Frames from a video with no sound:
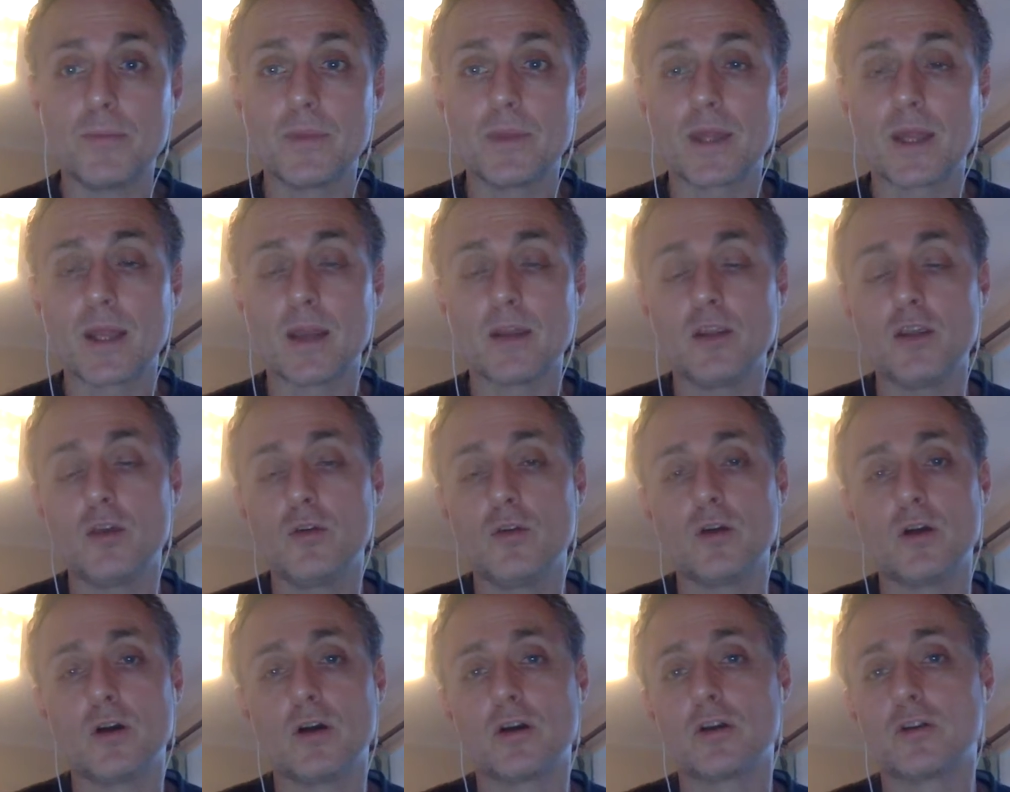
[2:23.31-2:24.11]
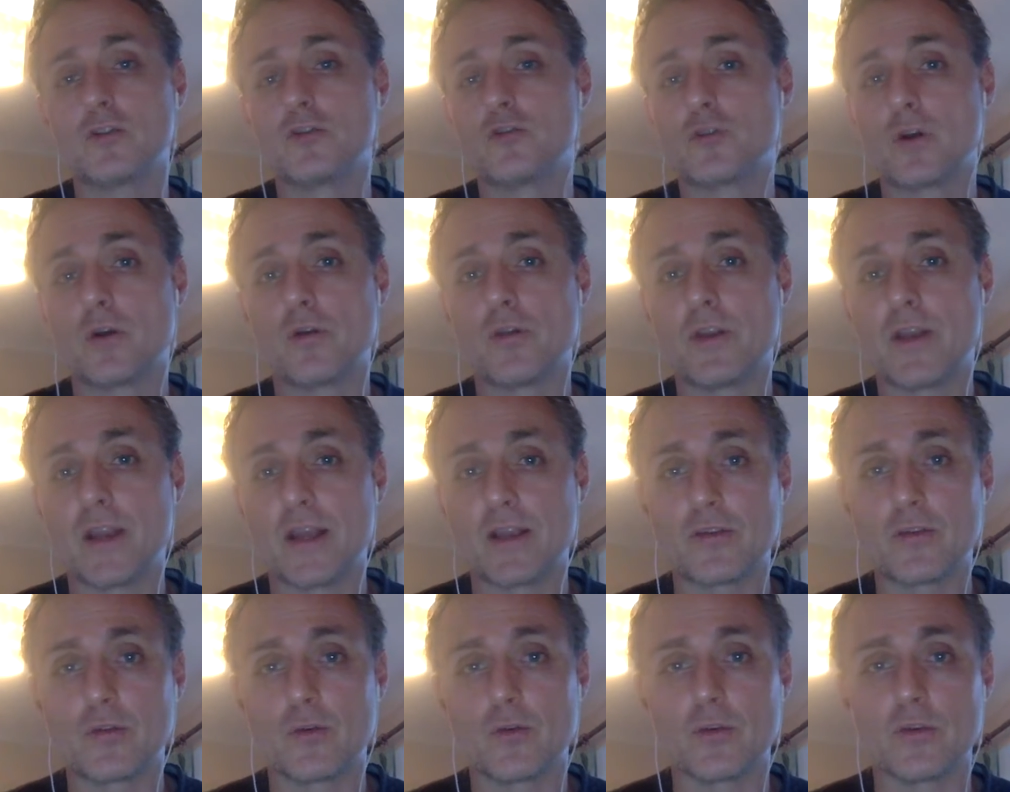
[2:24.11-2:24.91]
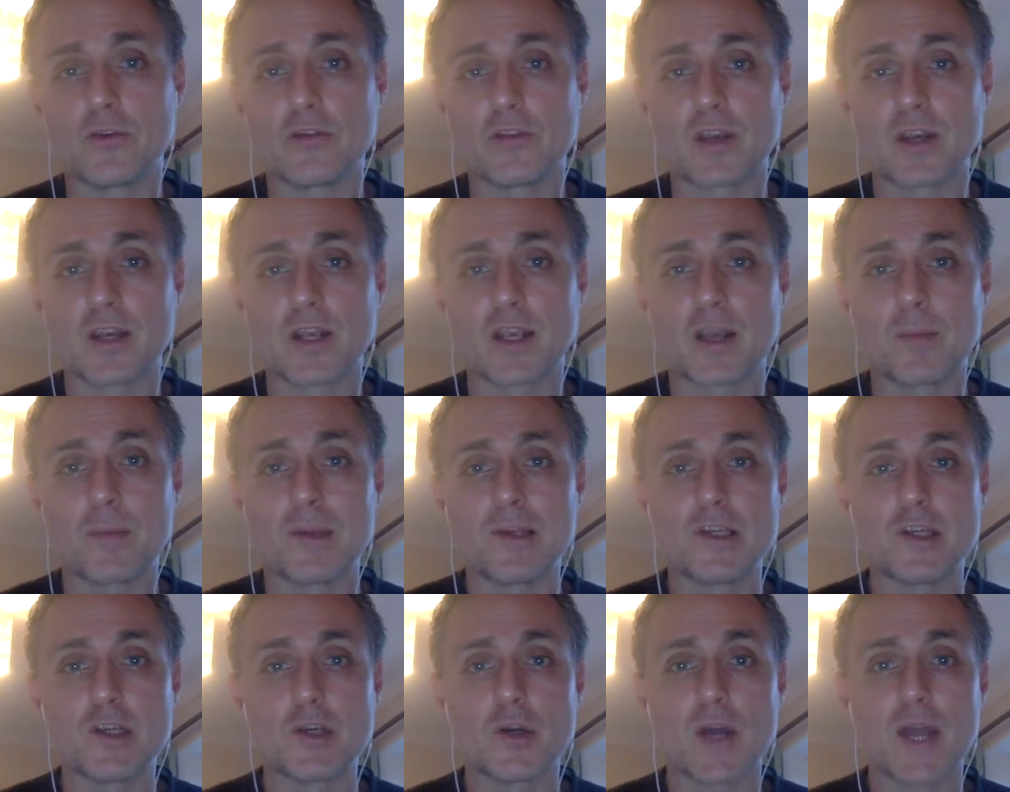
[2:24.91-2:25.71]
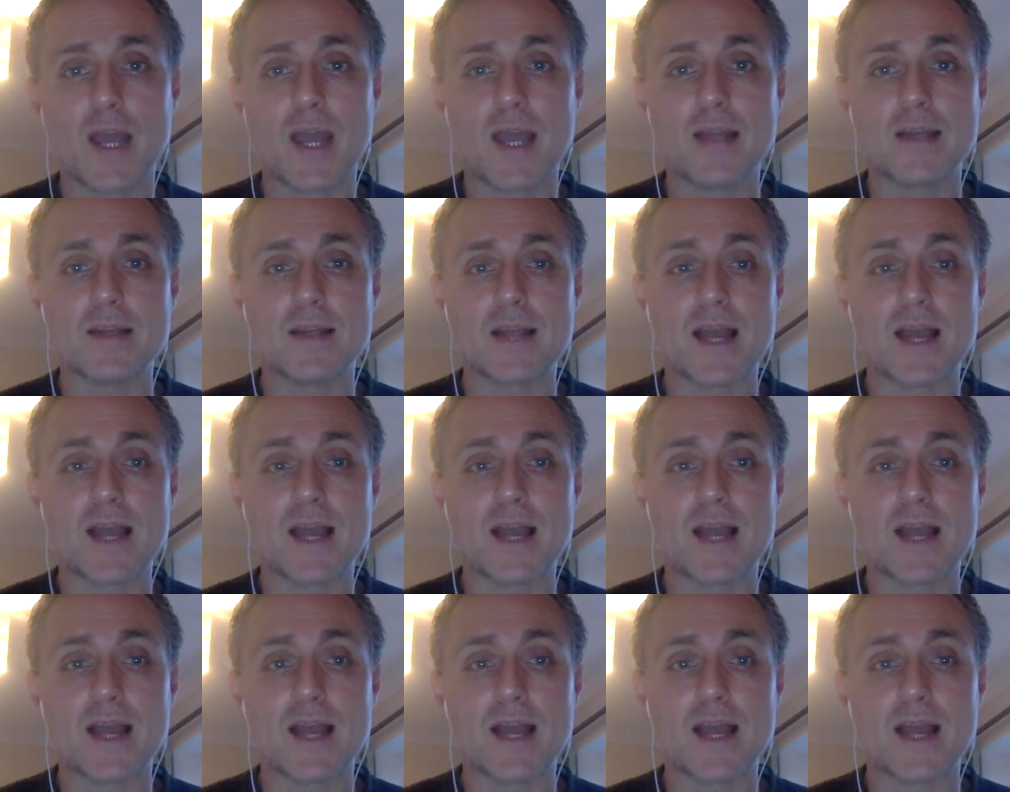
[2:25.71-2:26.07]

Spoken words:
Now, you can't control the next thought that's going to come into your head.